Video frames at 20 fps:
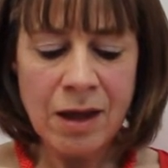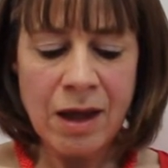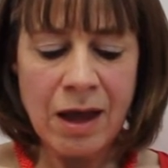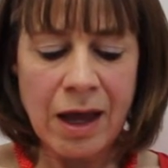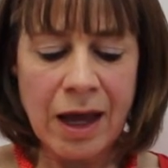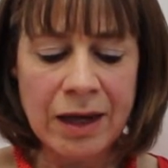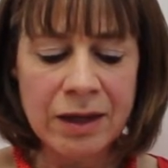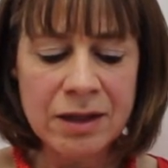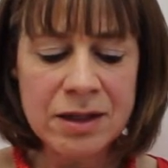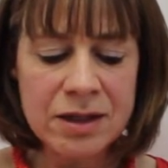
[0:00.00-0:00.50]

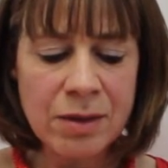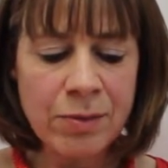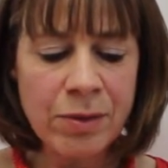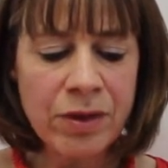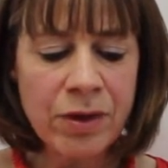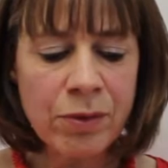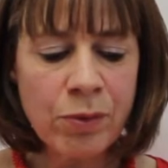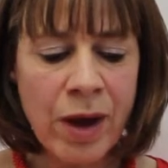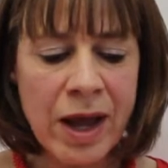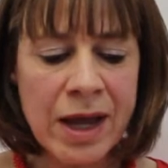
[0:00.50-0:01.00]
And some of
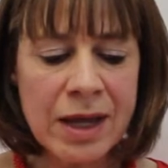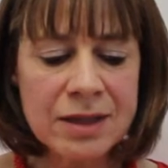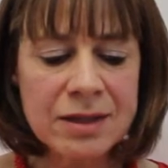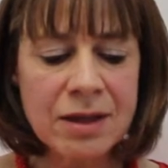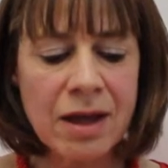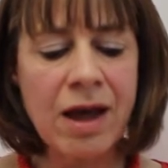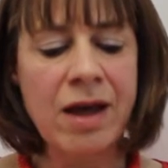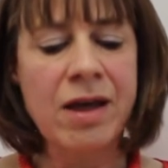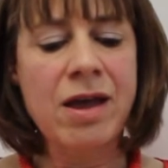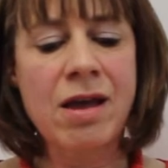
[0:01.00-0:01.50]
the ways
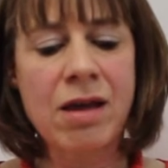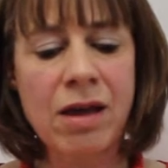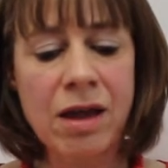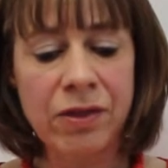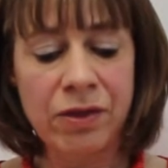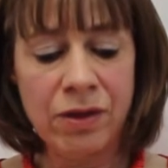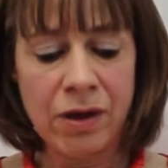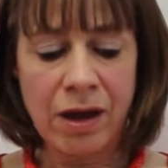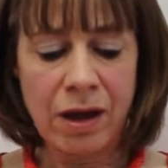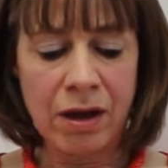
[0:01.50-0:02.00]
that
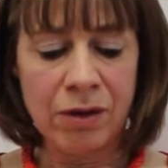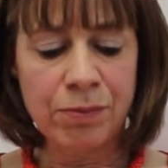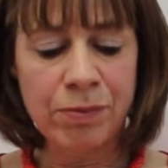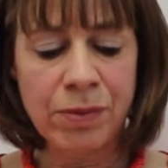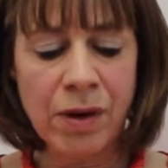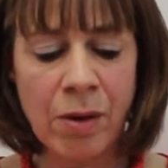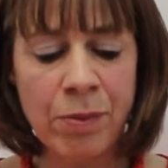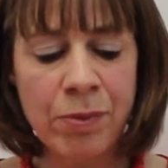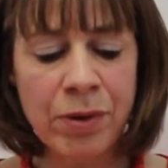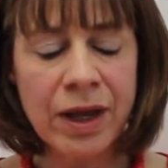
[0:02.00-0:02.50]

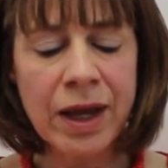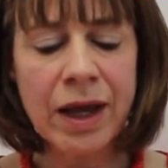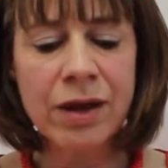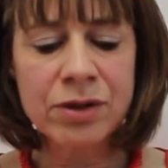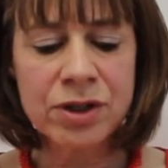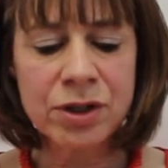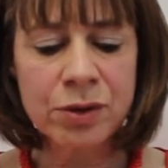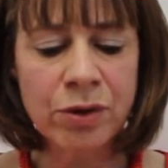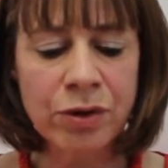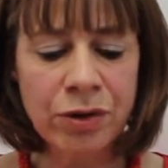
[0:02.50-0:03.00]
I'll bring out
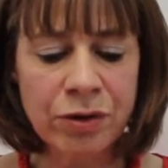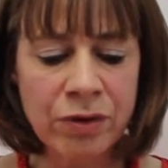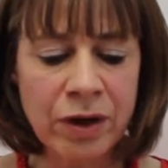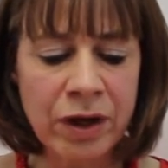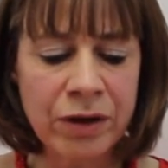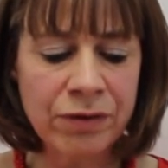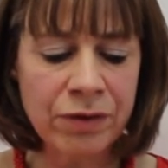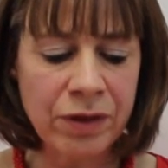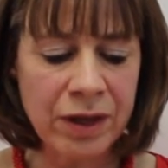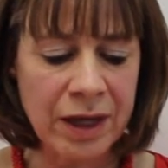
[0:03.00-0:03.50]
2 or 3
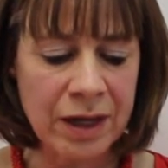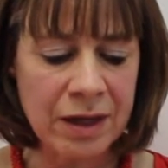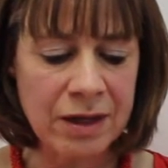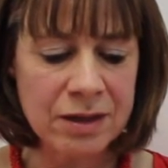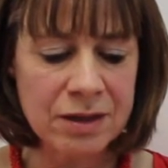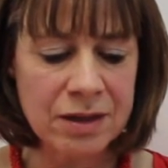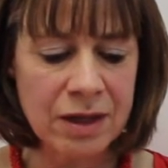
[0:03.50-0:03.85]
of these,